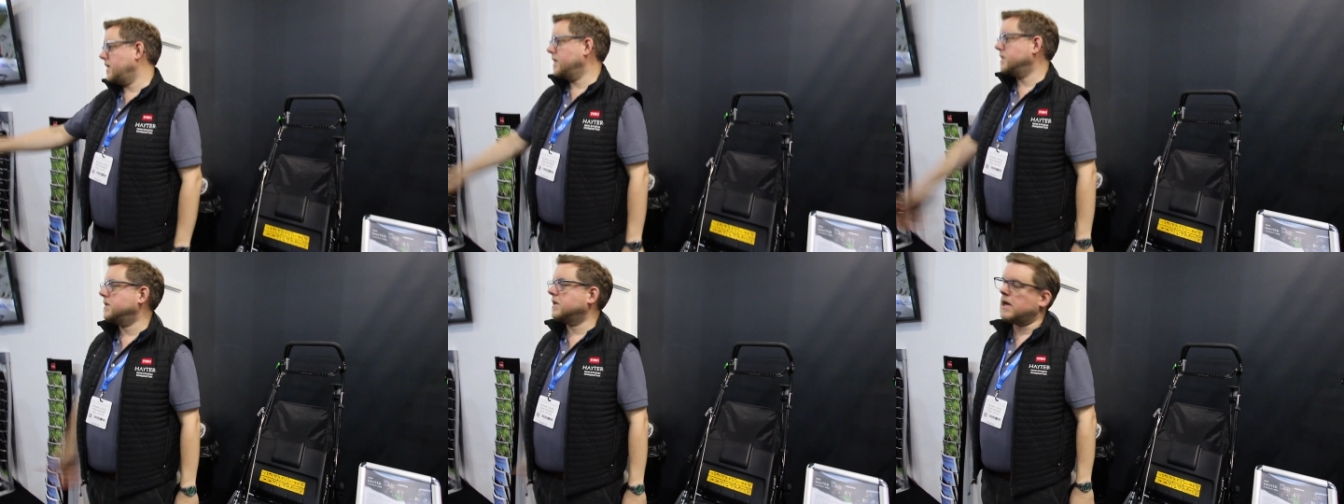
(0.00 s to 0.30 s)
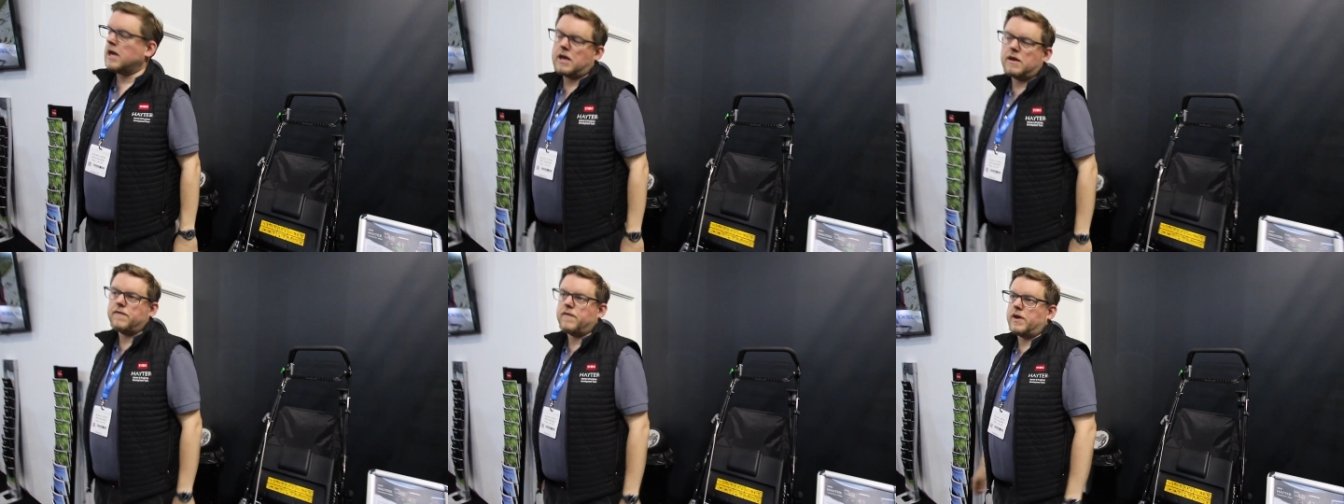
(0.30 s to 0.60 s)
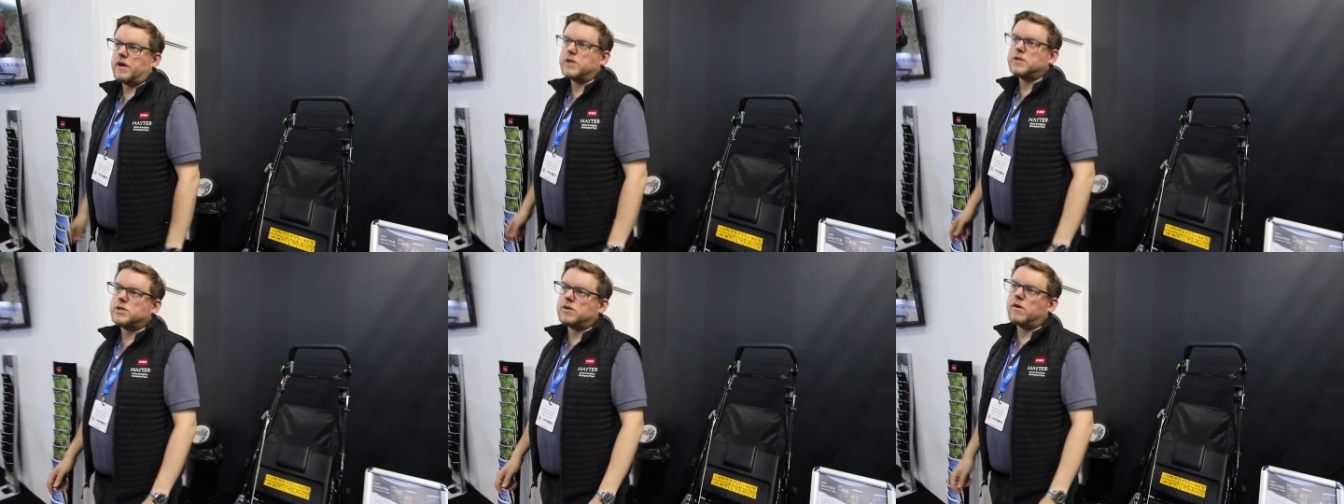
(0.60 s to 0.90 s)
that's a key
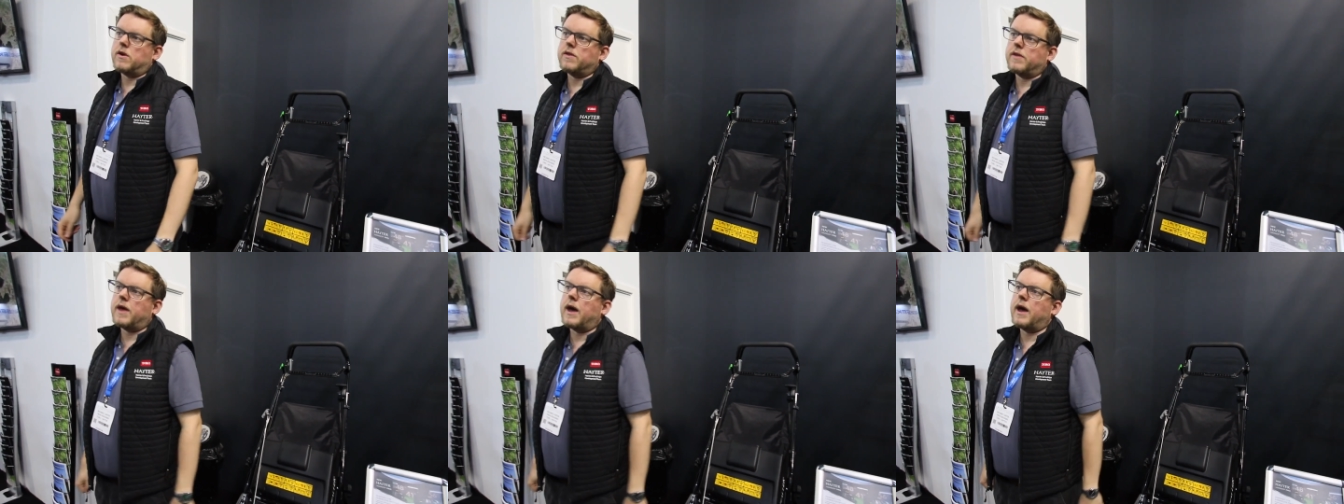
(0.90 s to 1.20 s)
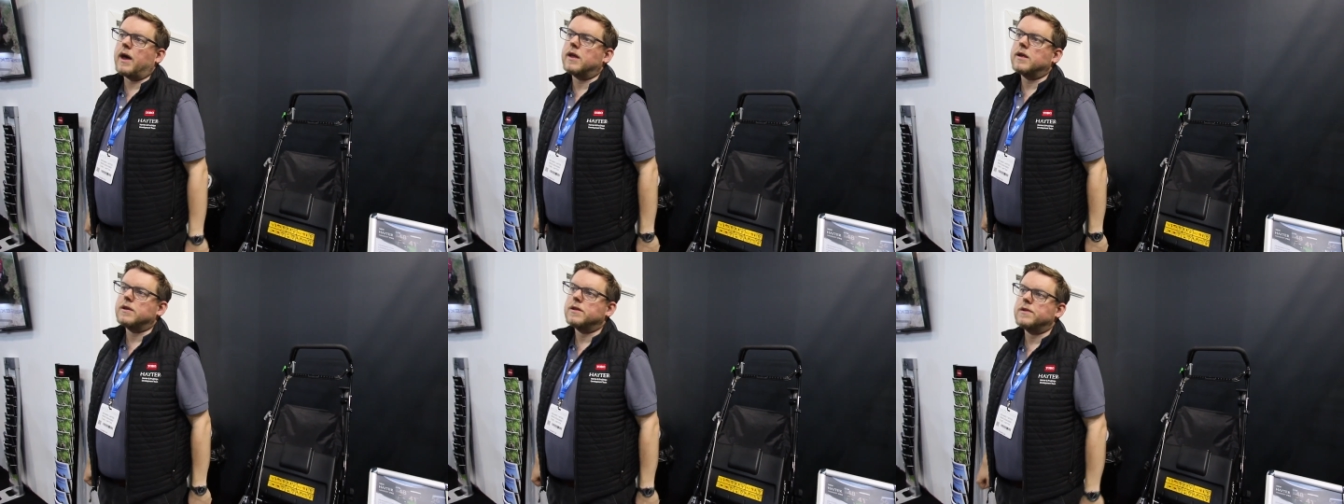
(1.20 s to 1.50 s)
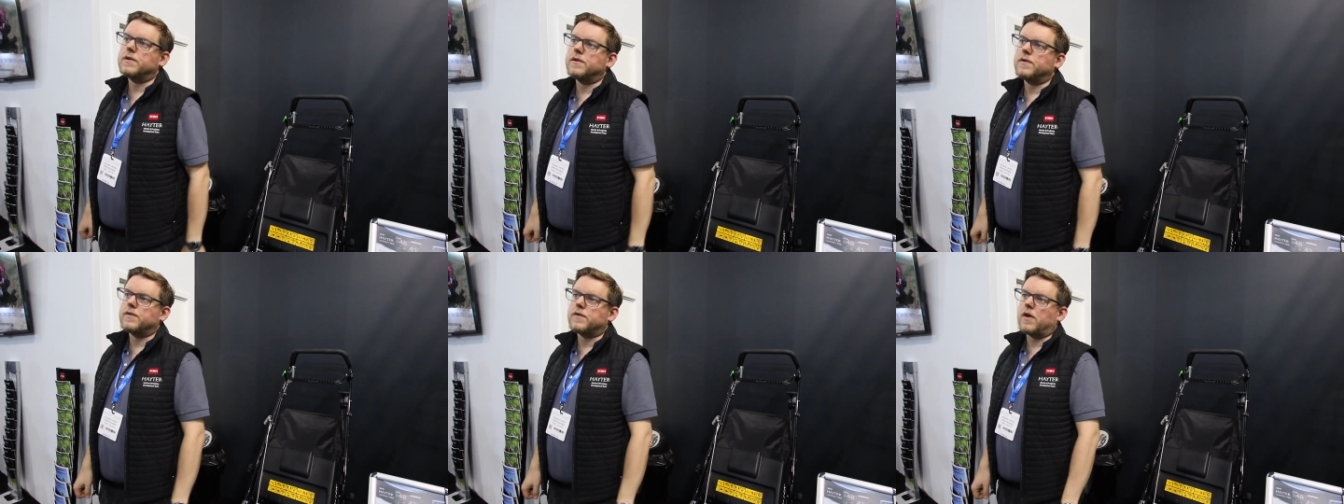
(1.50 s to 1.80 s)
feature on that.
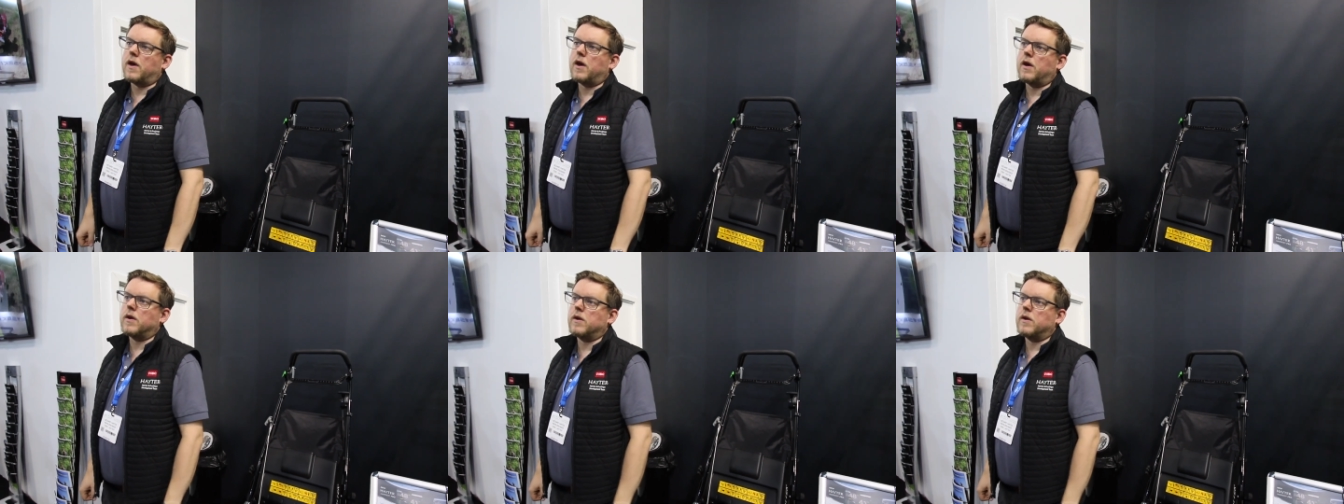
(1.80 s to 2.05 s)
So